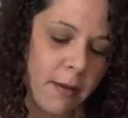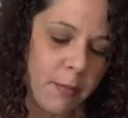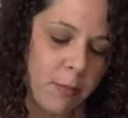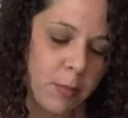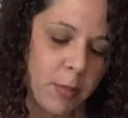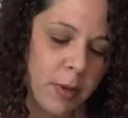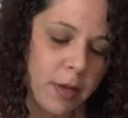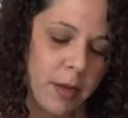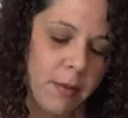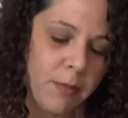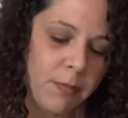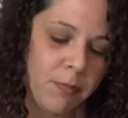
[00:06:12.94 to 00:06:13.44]

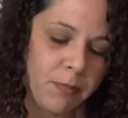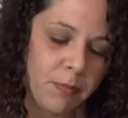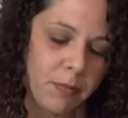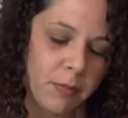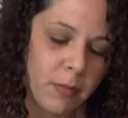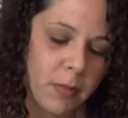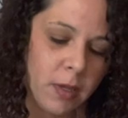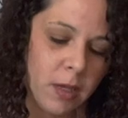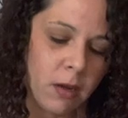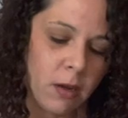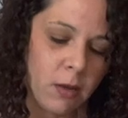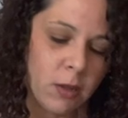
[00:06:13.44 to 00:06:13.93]
but
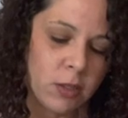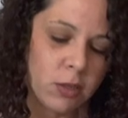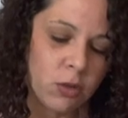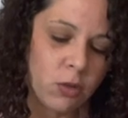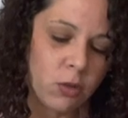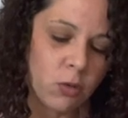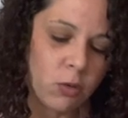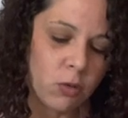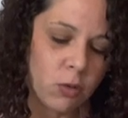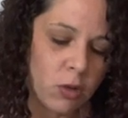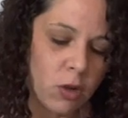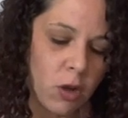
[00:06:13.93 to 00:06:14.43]
you know, it's
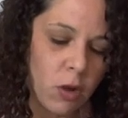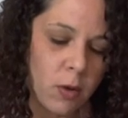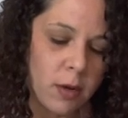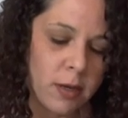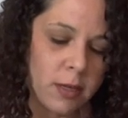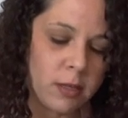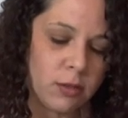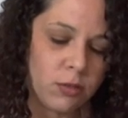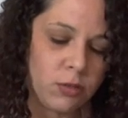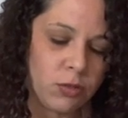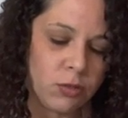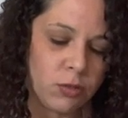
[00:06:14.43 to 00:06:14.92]
cool going
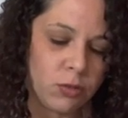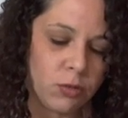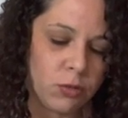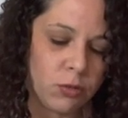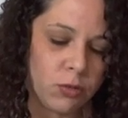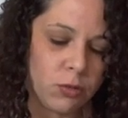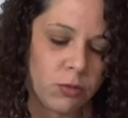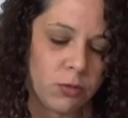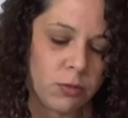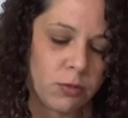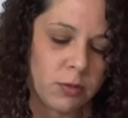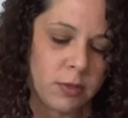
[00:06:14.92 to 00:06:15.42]

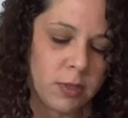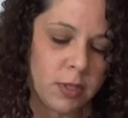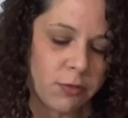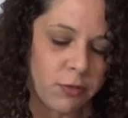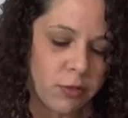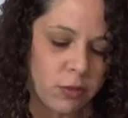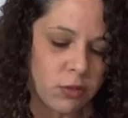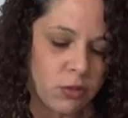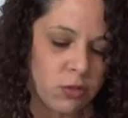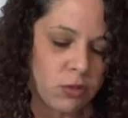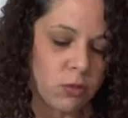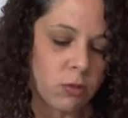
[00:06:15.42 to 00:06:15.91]
into
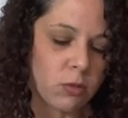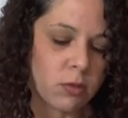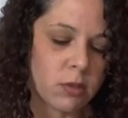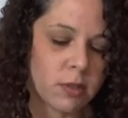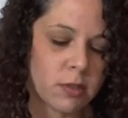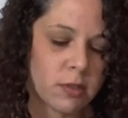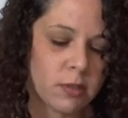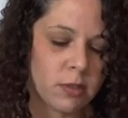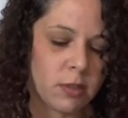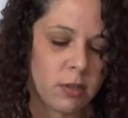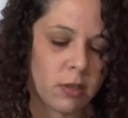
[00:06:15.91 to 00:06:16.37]
different stores.